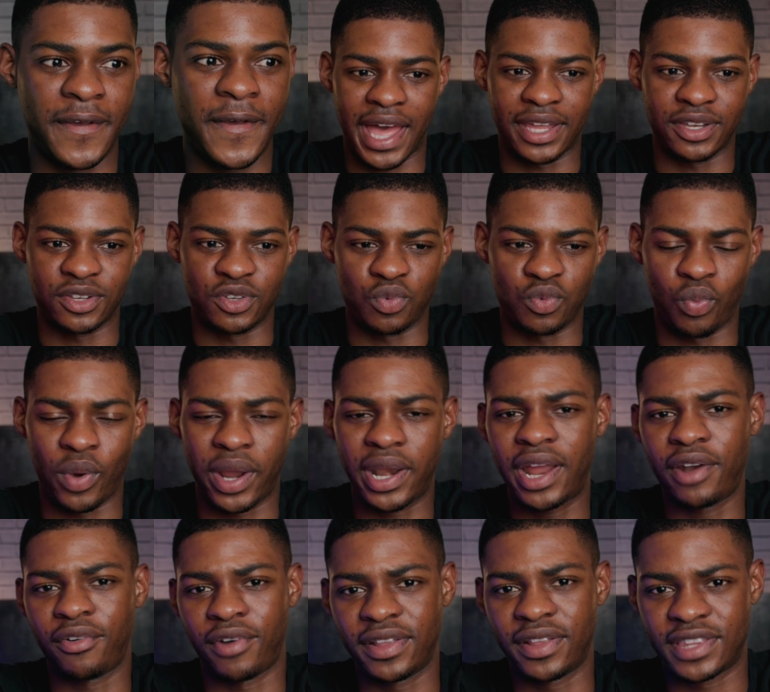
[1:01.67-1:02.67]
And when
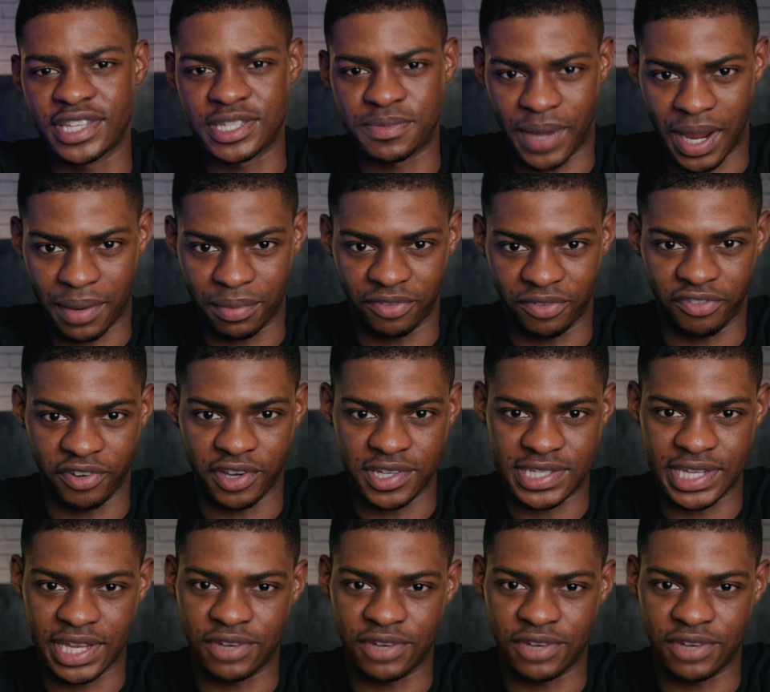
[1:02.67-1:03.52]
I read this Bible verse,